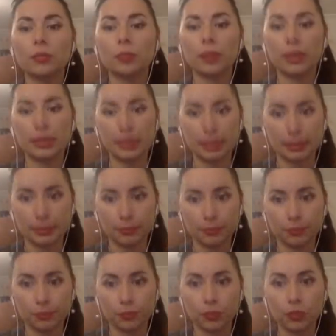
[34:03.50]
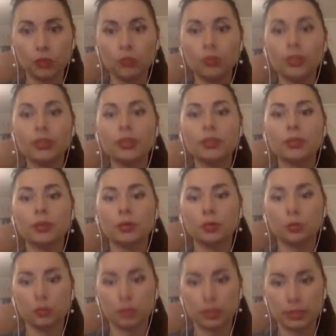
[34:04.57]
media. You care about
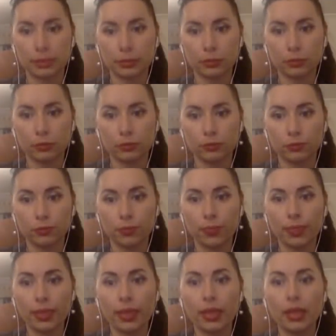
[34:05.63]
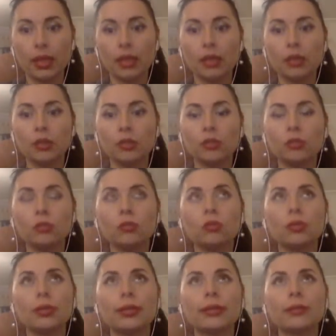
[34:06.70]
yourself.
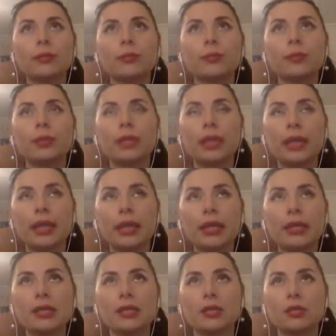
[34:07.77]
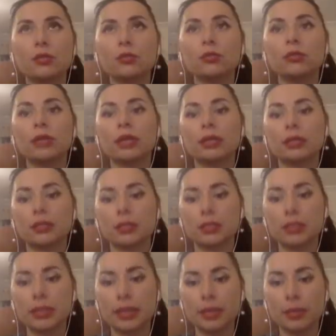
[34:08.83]
You can play that you not
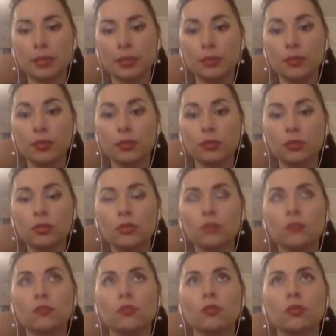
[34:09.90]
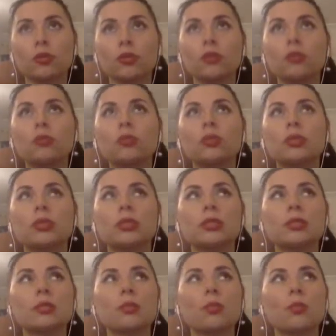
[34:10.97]
understand me because for you
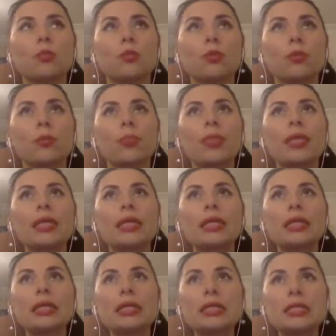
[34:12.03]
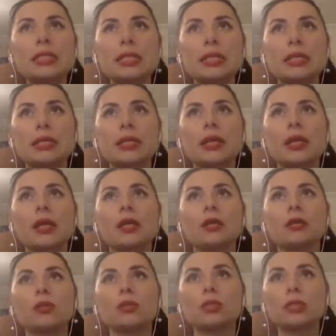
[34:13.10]
it's more easier
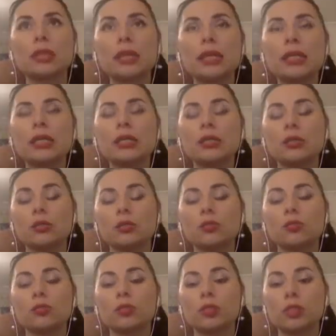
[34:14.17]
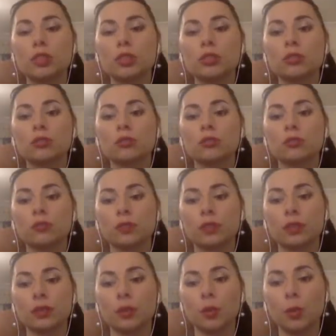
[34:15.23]
to stay in your position of
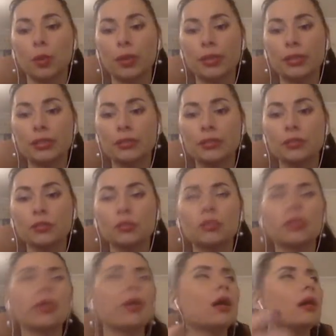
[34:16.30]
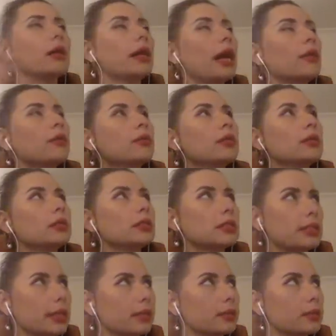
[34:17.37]
a victim and to say, oh, I don't
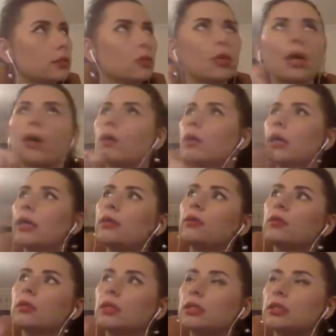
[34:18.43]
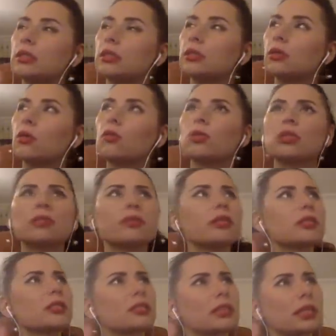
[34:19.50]
understand it, or oh, I not listen it, or it's
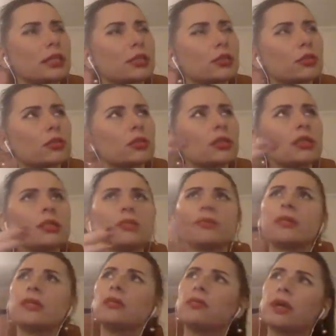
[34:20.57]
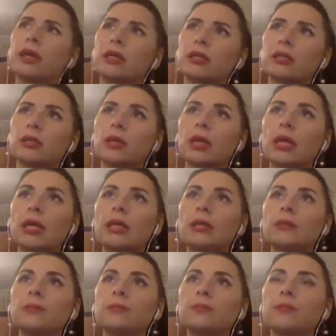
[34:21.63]
very strange, or it's very weird.
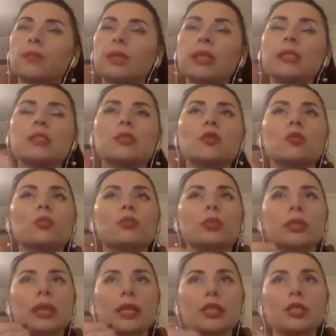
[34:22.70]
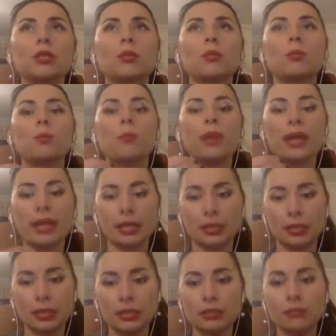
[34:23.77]
It's your protection
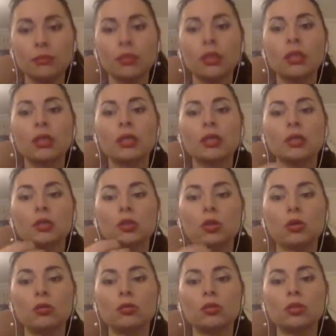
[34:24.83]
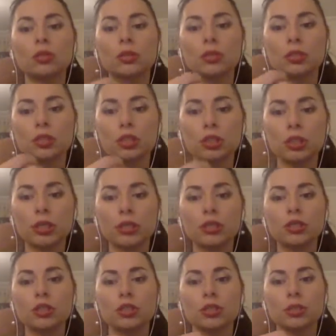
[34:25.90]
mechanism. Don't
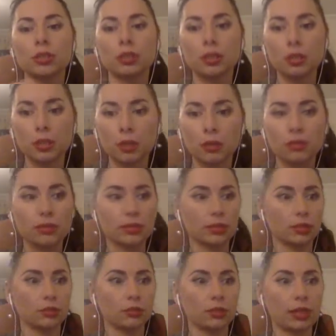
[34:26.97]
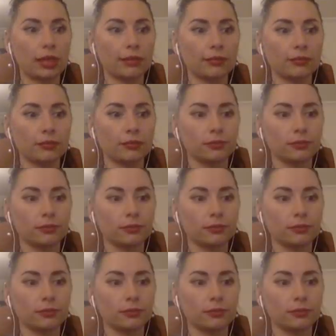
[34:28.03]
change nothing in your life.